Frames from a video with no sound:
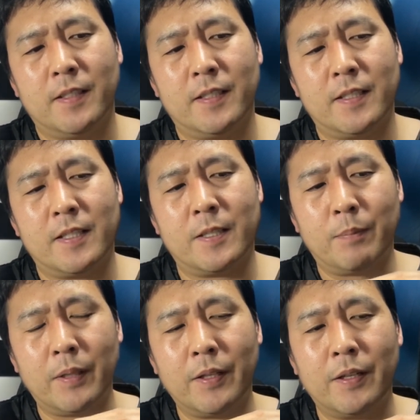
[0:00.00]

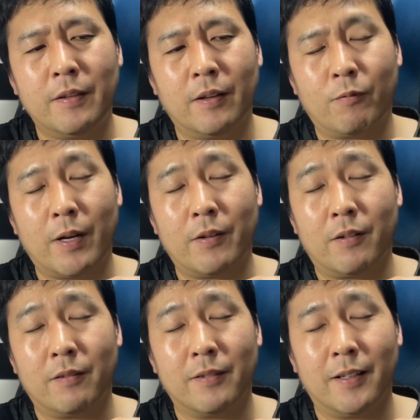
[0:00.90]
stability, or
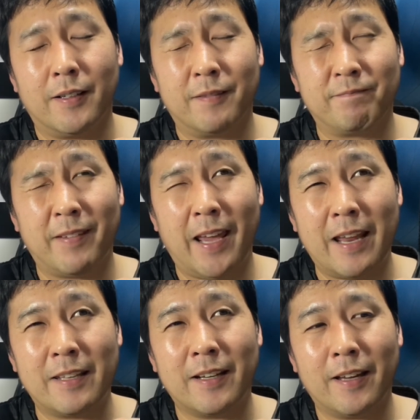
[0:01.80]
rather
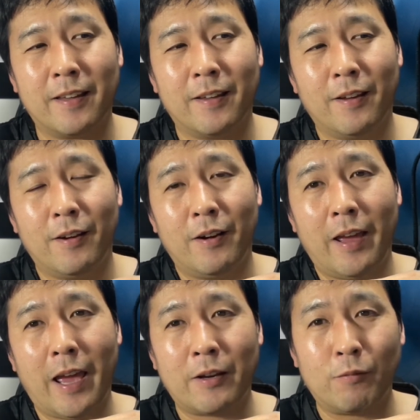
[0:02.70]

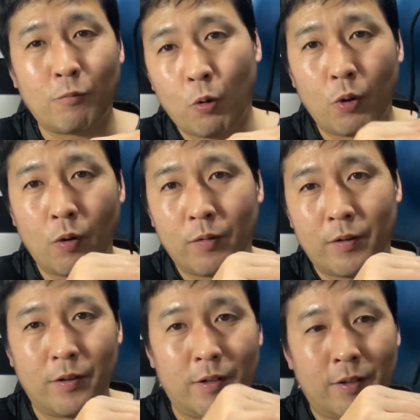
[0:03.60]
anti-ankle
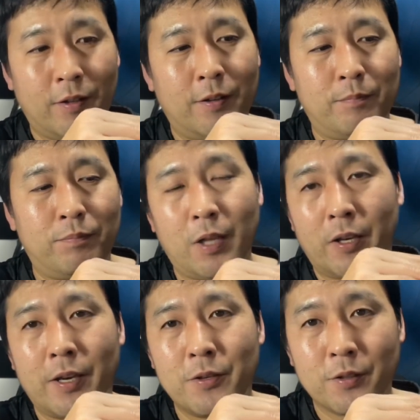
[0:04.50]
rollover
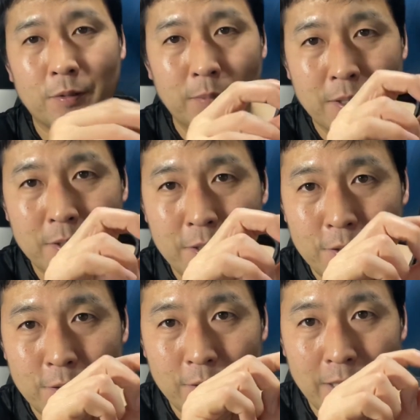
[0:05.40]
blockage, because
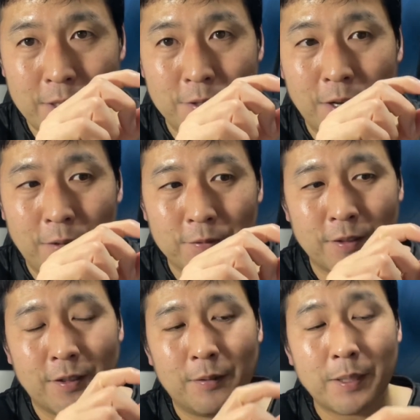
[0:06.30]
it's kind of soft,
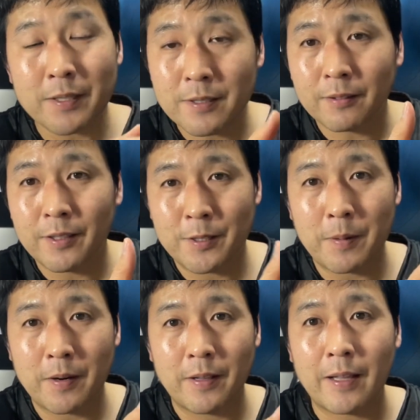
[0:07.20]
but still it's
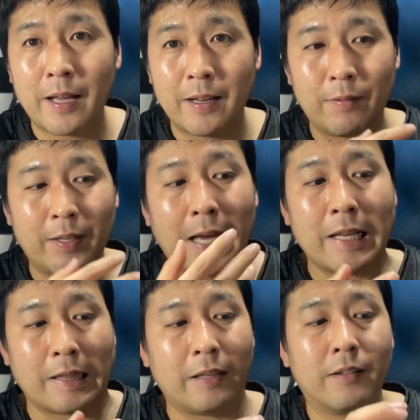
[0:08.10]
better than not having
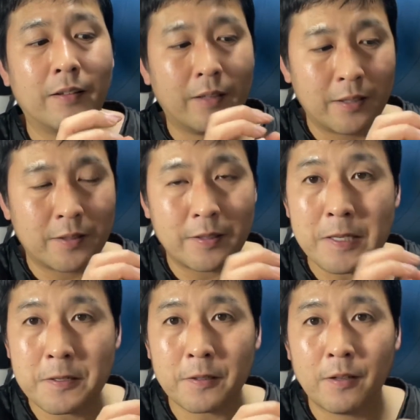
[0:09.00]
anything. It's
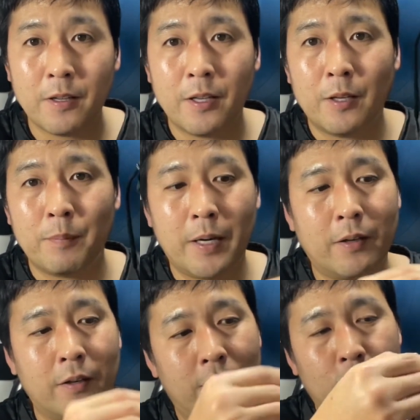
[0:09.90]
decent,
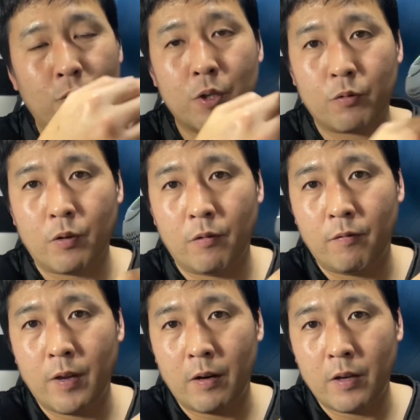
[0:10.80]
but the shoe is
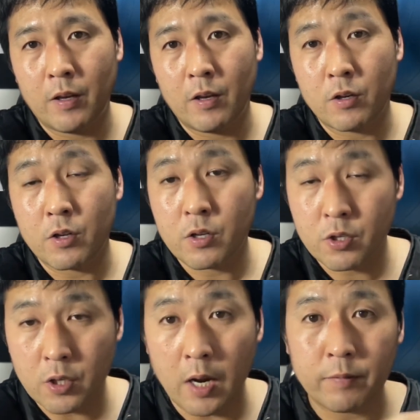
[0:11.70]
very
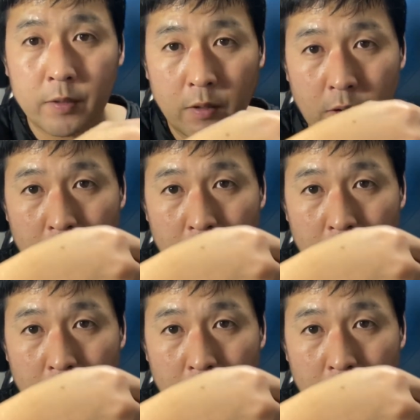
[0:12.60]
soft and